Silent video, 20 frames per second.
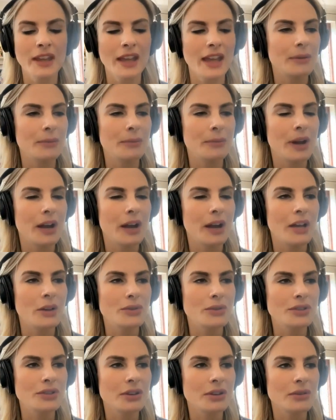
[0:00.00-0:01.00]
But I
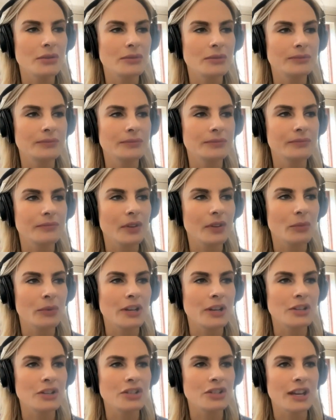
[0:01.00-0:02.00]
also
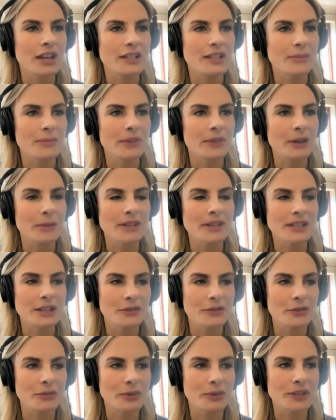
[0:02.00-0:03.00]
wanted to share something a bit
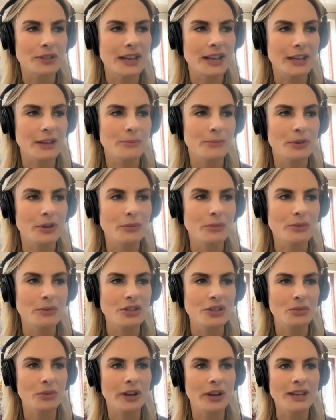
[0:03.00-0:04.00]
different with the second book, which
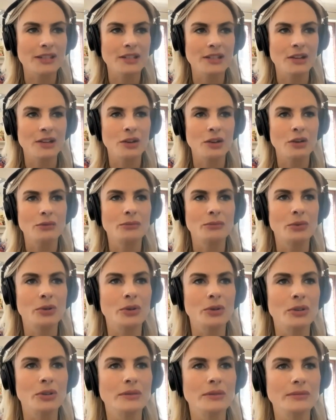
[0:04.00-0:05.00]
is why it's a lot
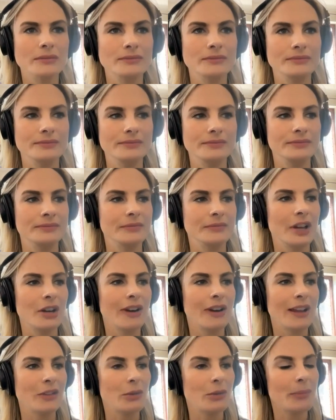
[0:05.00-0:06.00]
more
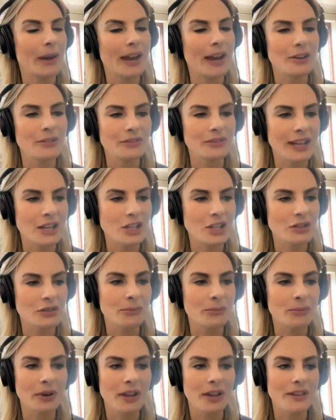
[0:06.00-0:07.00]
around the power of nature
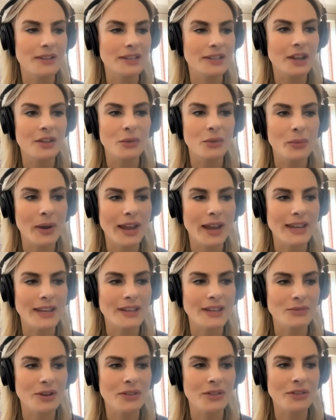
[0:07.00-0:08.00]
and plants in other
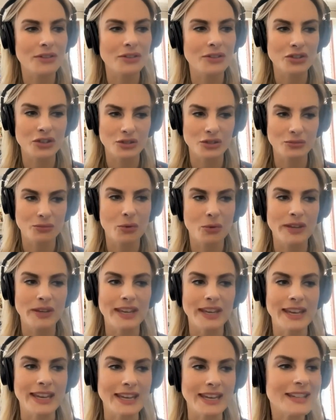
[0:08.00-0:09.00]
ways rather than just what we
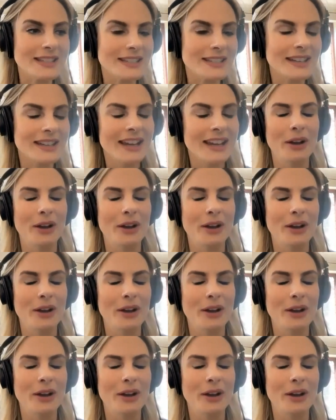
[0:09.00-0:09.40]
eat.